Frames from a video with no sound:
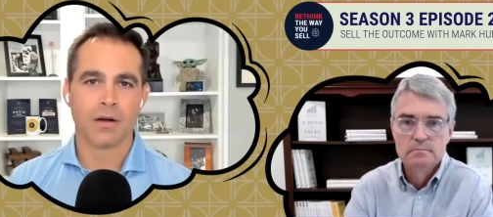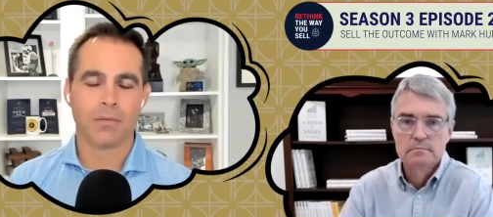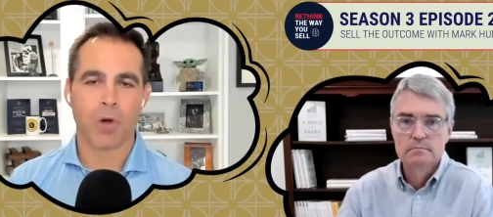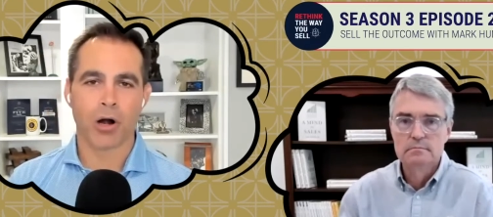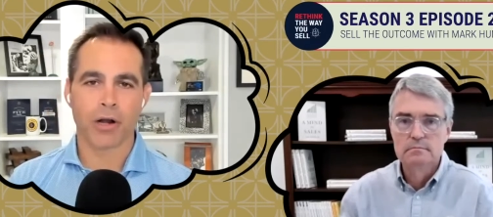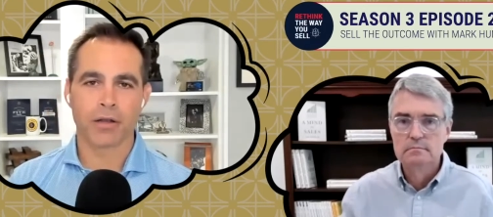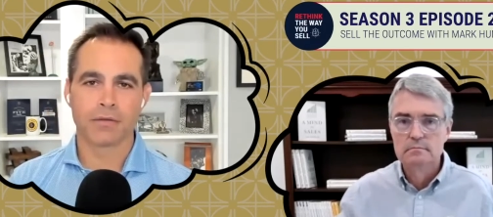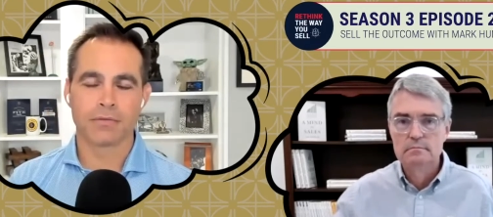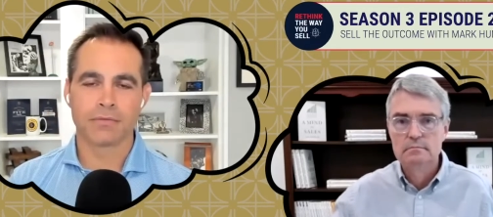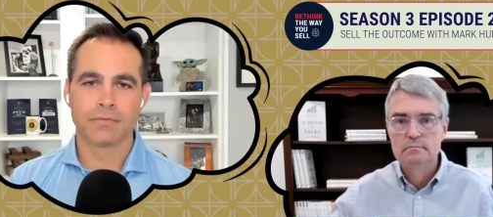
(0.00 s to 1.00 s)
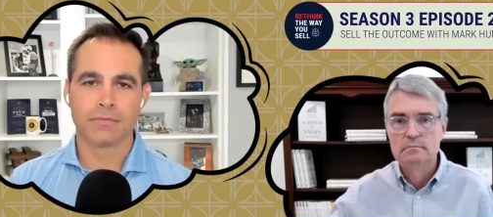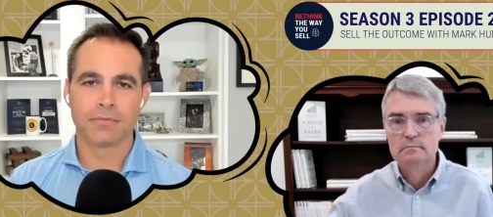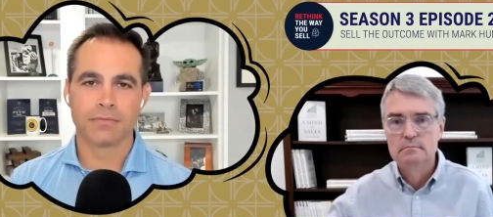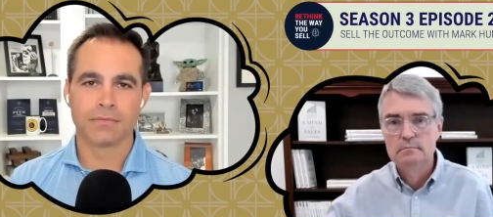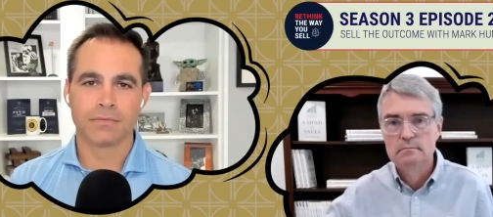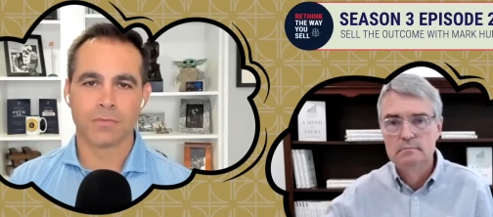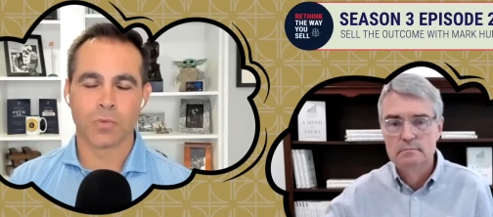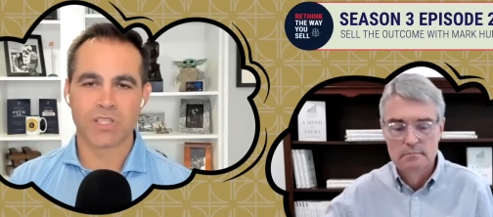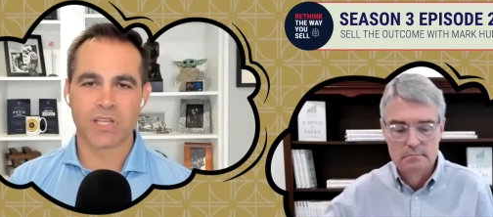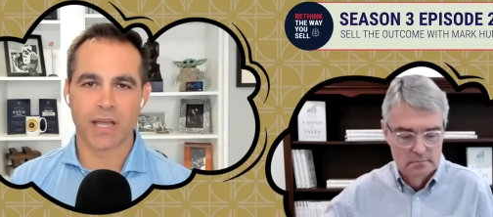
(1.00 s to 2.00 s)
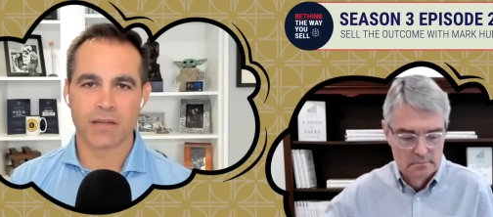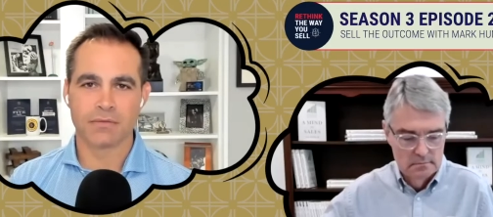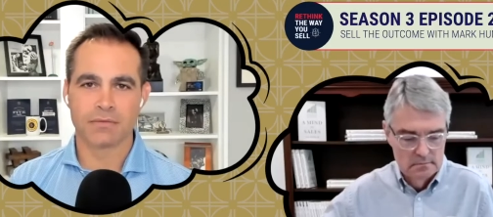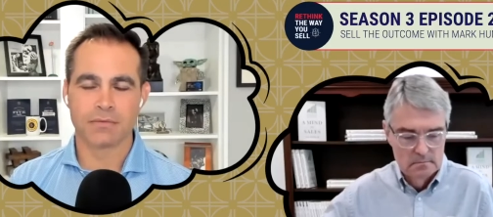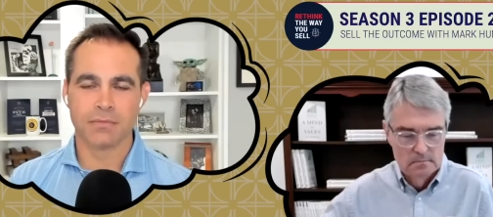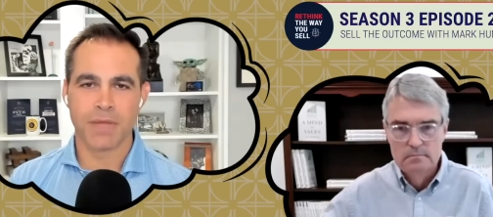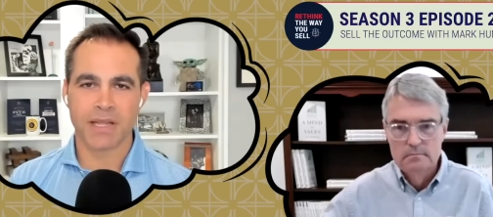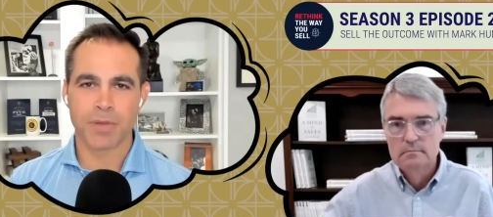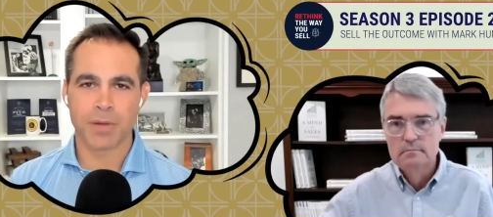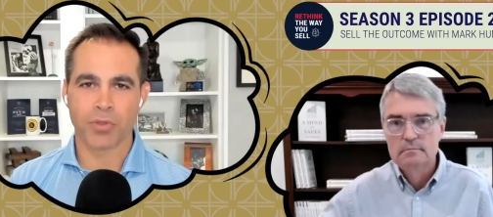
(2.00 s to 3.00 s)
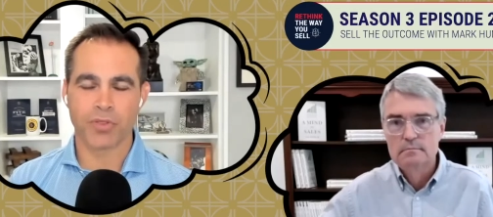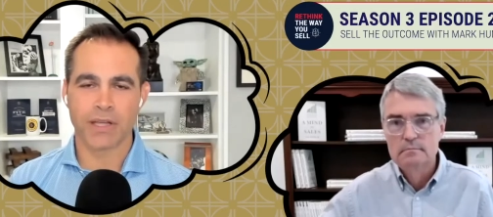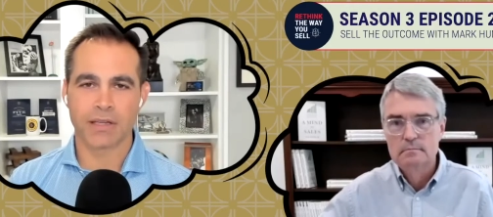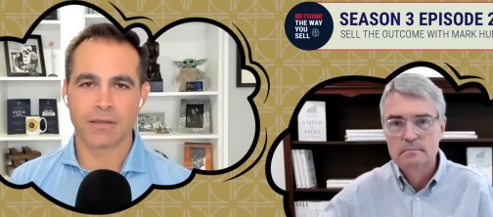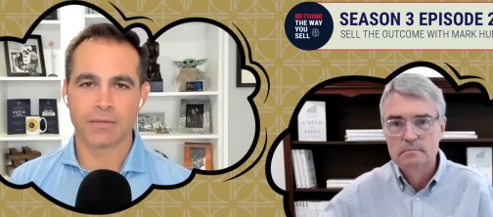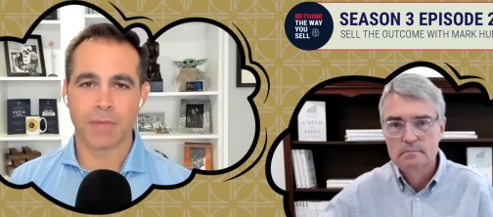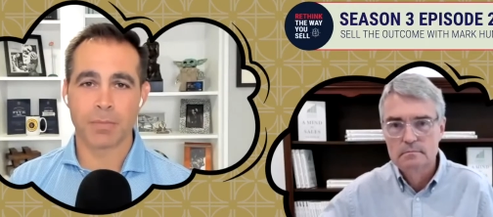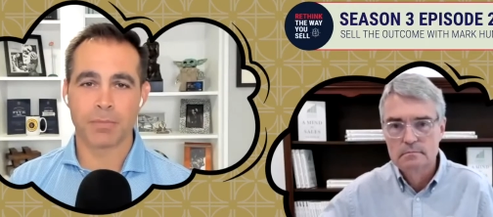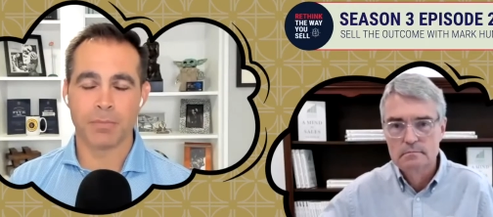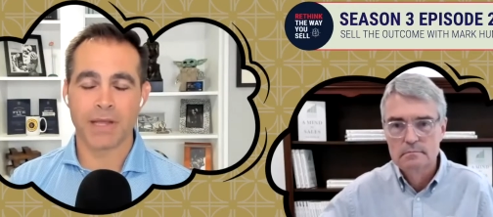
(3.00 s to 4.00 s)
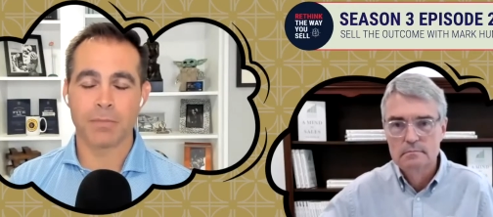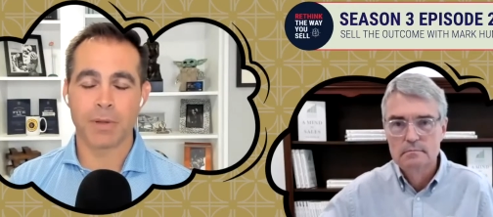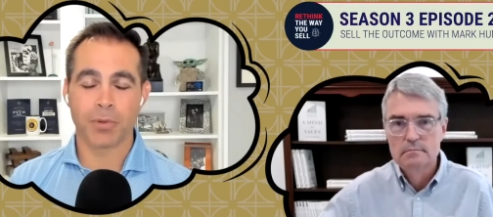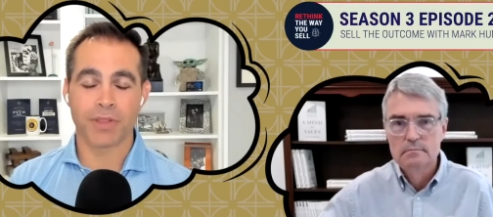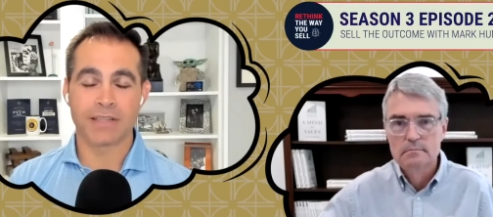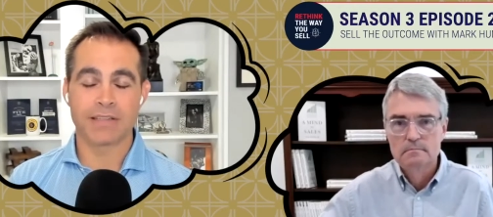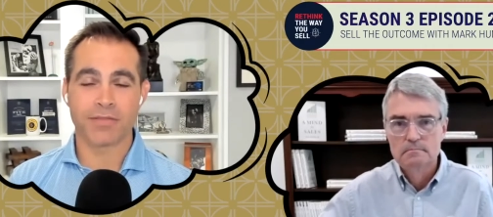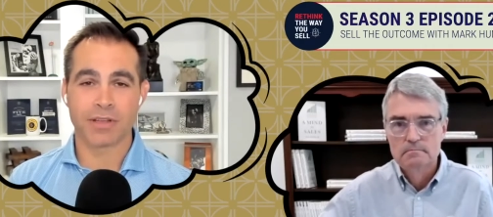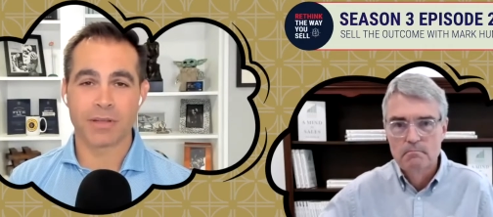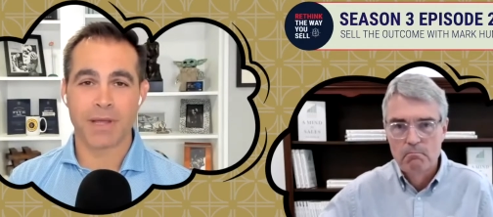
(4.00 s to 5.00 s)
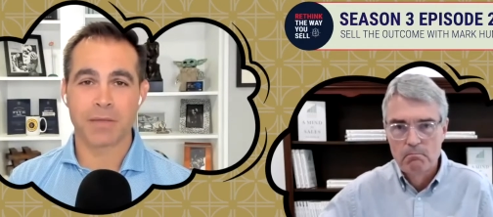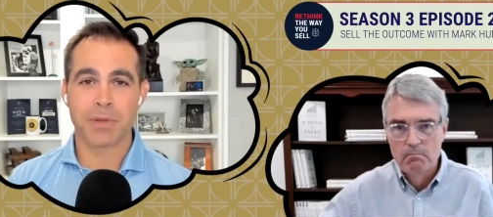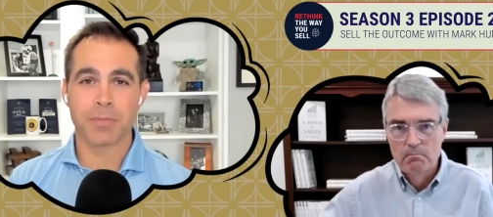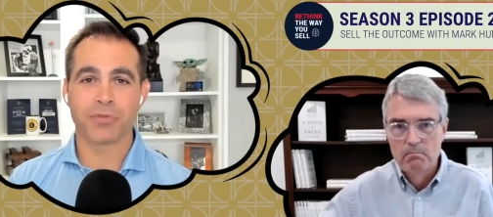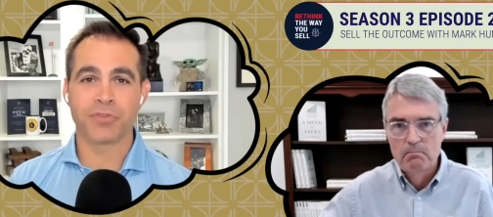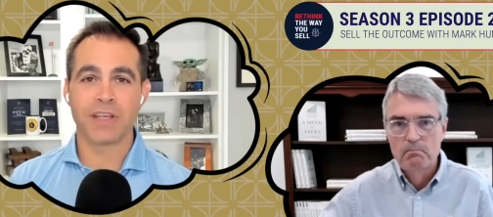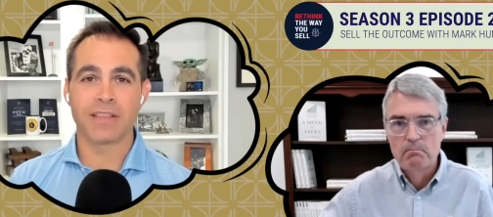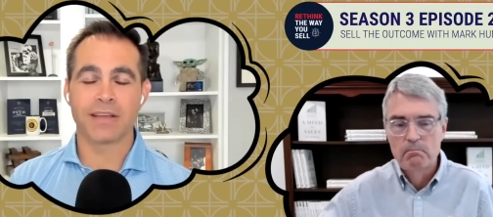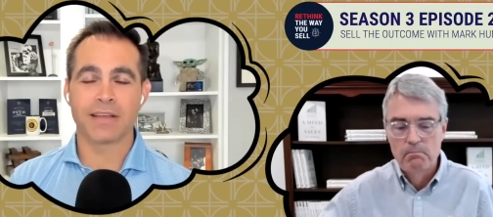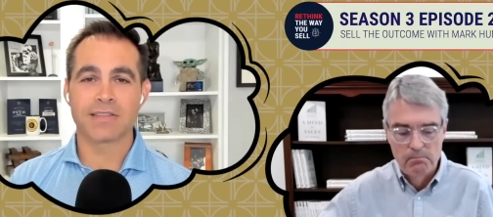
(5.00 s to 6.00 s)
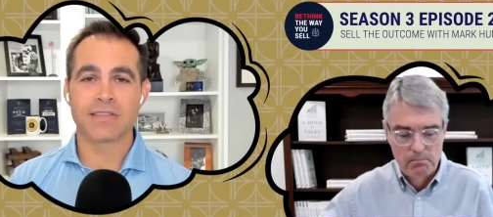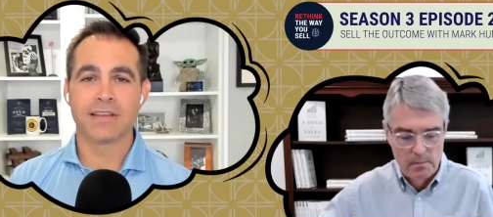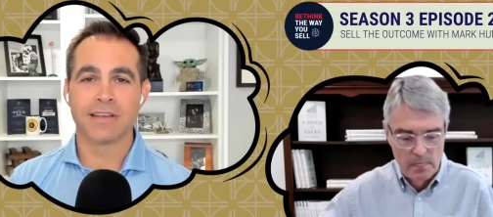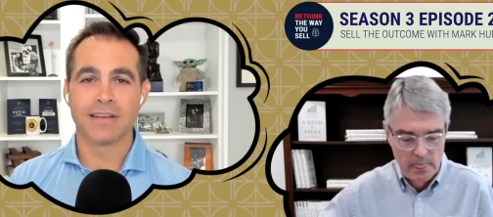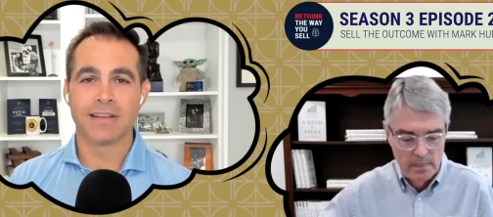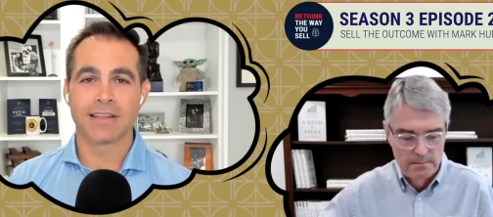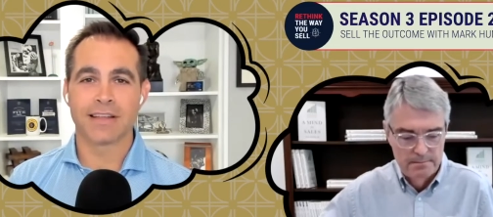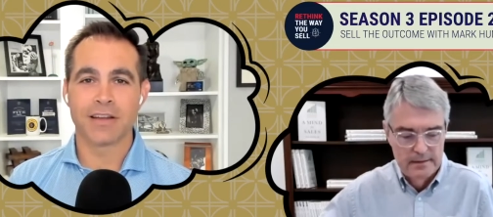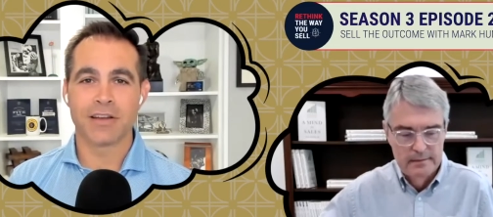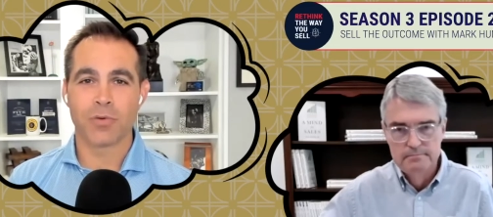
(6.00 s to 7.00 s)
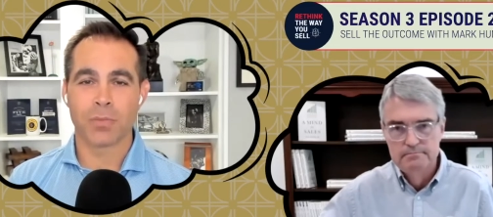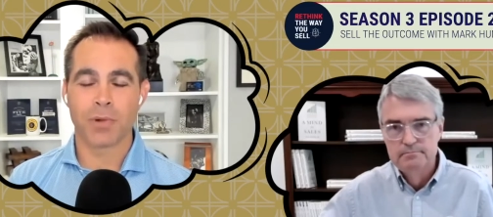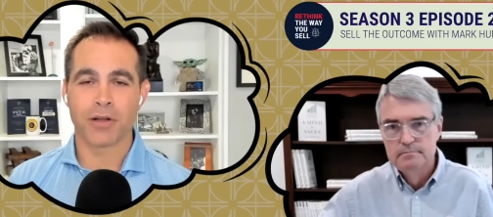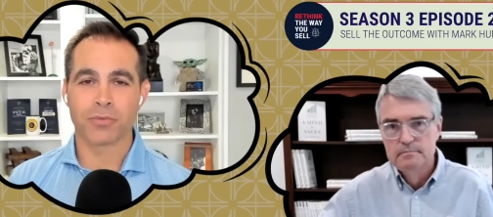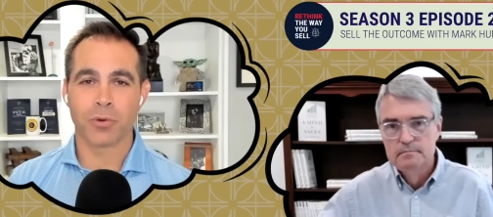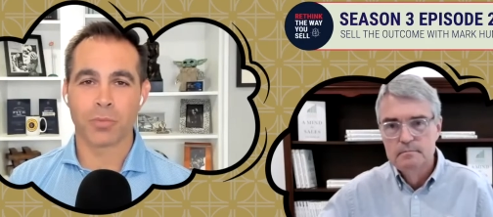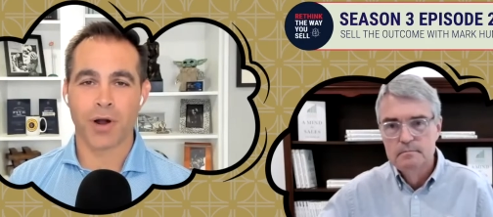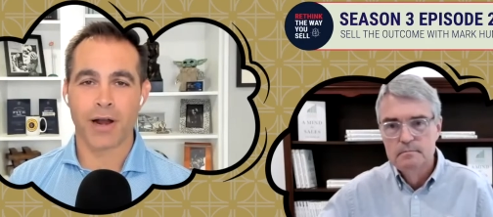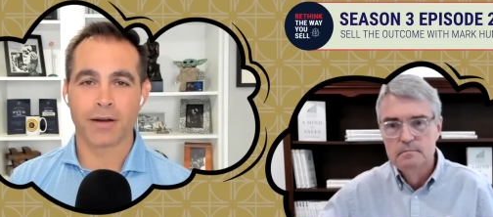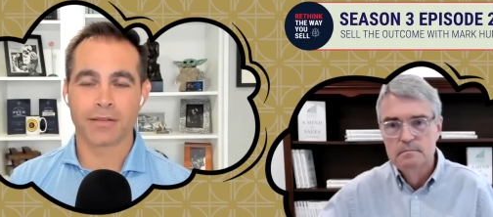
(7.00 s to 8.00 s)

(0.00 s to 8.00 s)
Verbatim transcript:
Speaker 1: Mark, once again, making people think, differently, making people see things that they didn't know were possible prior.